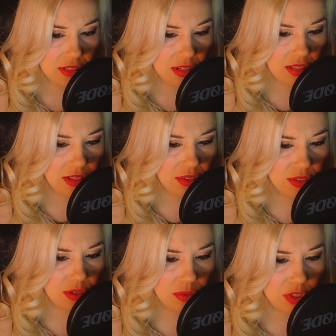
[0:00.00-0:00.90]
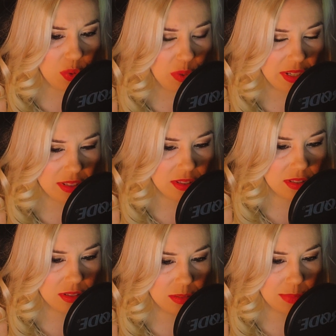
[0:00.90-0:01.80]
and there's no choice
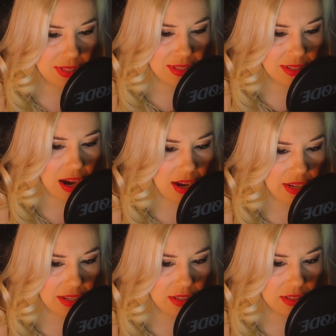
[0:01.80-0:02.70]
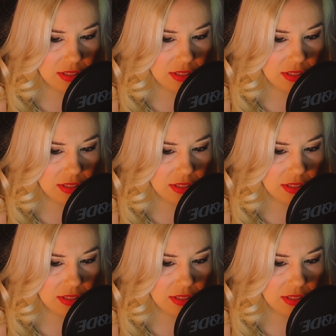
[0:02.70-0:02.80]
but to die,